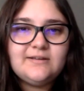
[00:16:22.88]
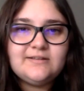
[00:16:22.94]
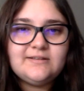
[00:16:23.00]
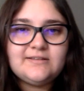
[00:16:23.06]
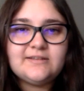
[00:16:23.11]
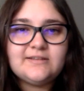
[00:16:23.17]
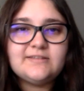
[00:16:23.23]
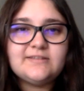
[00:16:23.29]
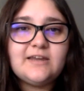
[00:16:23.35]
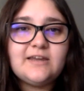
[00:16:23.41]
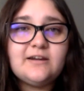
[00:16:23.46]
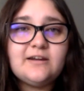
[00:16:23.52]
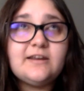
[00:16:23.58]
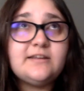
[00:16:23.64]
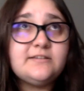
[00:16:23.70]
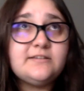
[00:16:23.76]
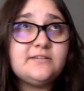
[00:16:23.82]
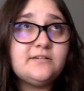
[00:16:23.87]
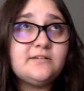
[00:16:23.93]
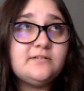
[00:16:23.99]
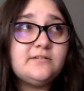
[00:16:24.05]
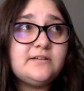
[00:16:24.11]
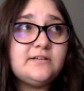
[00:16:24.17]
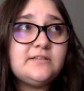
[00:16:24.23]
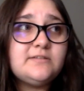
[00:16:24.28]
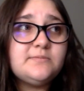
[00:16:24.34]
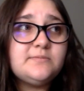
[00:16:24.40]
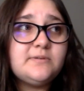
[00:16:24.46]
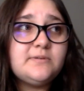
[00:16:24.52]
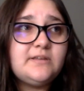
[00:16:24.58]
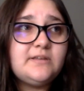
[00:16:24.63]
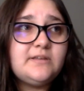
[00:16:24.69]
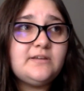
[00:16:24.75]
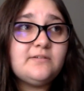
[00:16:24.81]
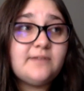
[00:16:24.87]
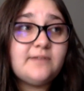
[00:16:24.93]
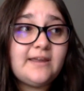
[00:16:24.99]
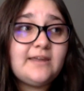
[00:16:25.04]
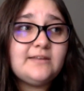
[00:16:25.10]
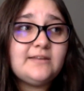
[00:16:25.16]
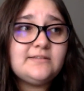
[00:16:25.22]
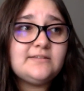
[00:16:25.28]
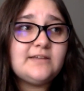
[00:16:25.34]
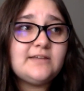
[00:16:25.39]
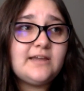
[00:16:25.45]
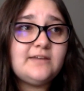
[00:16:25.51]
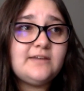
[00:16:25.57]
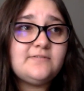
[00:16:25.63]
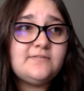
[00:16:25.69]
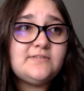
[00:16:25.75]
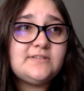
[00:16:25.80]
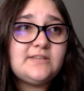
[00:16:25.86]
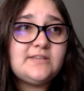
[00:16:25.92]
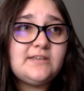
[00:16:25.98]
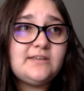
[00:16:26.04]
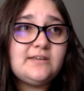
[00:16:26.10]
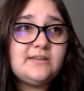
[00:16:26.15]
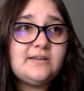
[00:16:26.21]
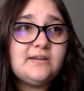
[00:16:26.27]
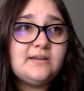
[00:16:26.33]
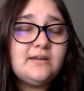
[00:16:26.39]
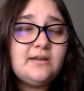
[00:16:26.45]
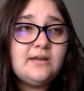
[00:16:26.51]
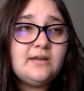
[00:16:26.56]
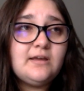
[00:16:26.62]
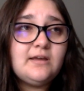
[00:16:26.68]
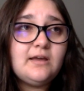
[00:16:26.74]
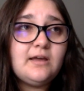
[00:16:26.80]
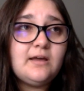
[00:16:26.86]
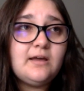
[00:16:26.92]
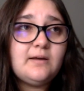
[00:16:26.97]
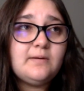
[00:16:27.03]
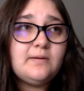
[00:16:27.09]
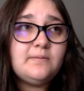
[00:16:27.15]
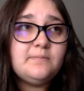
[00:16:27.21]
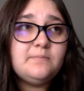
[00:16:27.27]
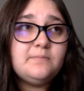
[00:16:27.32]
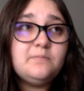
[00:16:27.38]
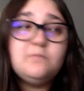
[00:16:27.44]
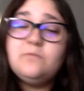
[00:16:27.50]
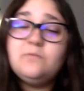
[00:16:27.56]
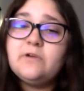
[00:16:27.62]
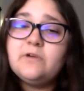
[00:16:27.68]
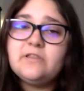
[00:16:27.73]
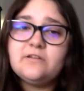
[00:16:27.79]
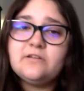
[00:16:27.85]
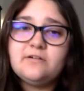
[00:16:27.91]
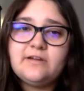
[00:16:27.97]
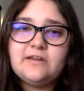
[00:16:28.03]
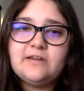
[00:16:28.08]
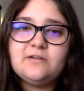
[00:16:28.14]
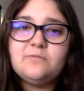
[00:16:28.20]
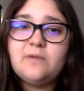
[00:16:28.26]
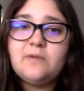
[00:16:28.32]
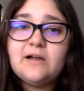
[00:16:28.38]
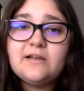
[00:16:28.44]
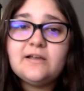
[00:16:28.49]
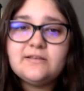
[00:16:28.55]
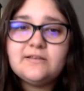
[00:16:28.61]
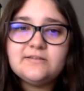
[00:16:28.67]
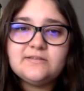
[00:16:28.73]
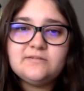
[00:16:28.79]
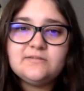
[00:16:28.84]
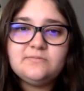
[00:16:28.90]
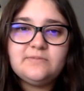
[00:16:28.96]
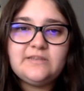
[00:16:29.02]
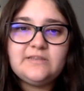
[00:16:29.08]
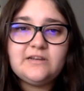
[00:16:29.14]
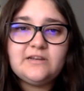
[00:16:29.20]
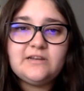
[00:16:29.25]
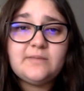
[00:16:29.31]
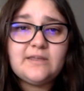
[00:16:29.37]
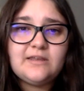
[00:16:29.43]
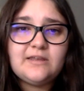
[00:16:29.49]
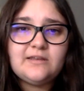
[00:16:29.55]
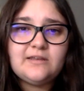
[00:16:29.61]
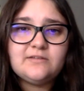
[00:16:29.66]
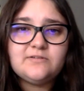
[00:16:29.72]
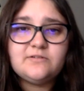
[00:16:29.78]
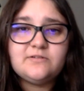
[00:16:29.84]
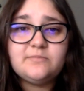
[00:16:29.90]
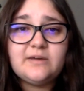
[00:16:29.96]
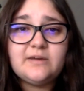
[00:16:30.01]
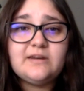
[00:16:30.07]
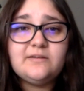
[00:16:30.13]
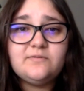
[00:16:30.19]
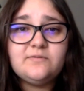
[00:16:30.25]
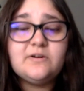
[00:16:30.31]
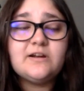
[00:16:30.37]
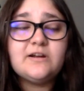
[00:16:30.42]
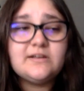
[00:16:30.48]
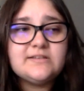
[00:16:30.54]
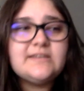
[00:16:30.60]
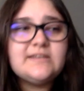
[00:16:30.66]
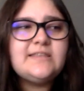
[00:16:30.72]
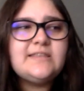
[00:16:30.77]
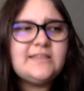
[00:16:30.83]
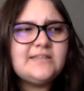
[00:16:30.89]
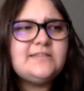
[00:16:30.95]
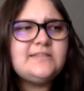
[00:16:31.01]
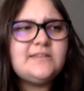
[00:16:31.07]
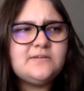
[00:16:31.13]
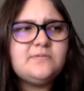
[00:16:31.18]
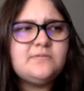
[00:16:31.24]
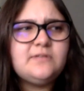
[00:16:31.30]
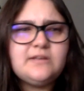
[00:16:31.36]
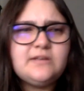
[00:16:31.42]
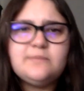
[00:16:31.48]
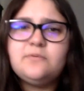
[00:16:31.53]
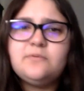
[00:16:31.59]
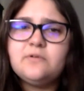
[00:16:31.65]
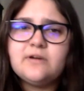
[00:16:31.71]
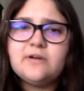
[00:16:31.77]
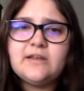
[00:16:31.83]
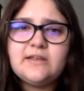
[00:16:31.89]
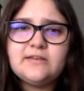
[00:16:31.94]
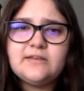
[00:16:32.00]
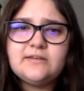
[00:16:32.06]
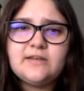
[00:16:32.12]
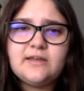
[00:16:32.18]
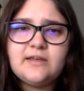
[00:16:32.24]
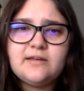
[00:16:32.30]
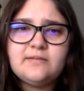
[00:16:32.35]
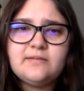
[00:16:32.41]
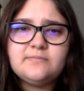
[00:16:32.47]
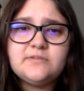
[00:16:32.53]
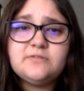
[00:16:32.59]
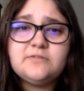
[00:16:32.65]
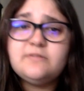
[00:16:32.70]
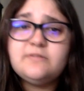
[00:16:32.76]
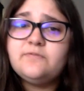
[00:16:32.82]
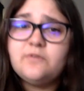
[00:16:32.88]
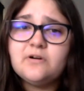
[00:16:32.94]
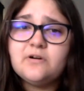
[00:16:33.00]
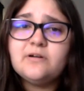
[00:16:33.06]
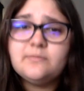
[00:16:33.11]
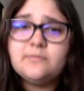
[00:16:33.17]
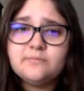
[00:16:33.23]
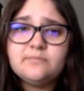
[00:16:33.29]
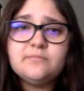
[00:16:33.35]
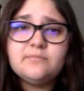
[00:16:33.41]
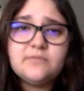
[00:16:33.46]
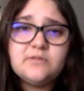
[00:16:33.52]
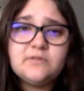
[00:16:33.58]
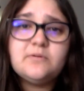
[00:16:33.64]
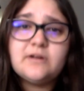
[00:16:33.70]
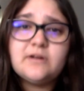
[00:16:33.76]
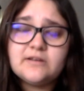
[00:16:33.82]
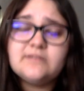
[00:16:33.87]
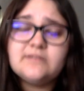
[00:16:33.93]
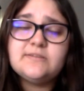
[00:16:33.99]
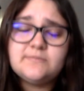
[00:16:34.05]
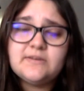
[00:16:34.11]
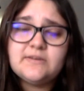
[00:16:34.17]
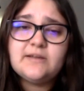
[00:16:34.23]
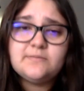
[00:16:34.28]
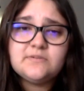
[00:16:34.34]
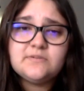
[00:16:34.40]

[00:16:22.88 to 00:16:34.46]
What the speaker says: second Saturday. So it's really great to kind of see where the creator was when they were making a certain body of work. Because I think that's equally important to inform the work at some time,